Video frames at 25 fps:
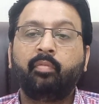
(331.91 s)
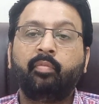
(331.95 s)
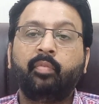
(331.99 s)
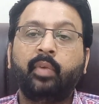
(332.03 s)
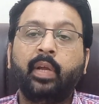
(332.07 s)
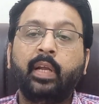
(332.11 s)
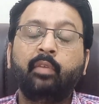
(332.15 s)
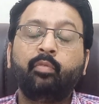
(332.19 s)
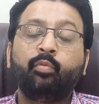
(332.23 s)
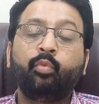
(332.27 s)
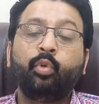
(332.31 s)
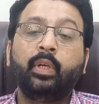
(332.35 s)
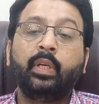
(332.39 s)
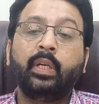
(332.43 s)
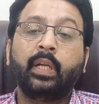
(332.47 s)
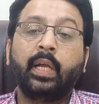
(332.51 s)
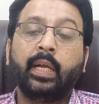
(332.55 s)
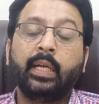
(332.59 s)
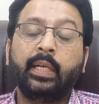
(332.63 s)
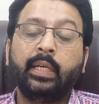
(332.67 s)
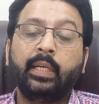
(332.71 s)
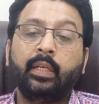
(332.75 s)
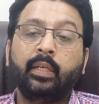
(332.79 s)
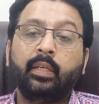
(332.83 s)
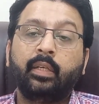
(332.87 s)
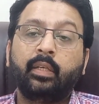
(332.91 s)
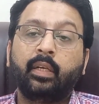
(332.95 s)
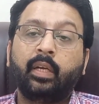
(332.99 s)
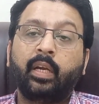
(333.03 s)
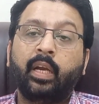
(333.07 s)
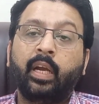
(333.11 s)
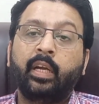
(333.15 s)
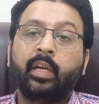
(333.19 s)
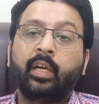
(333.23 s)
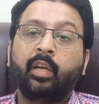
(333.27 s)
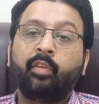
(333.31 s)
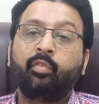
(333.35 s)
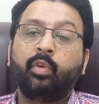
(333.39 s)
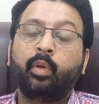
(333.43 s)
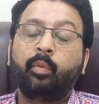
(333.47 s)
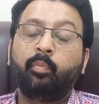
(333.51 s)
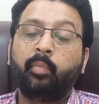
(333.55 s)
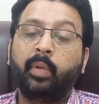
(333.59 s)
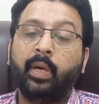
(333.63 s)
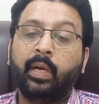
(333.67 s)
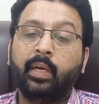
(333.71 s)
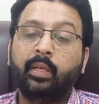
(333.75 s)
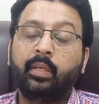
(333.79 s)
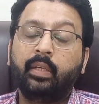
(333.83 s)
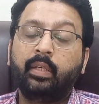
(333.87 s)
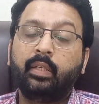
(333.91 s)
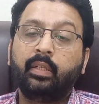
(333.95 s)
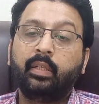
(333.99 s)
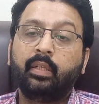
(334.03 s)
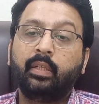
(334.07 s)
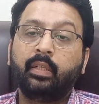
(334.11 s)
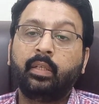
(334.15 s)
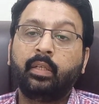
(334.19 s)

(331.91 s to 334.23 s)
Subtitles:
When we lie at our bed,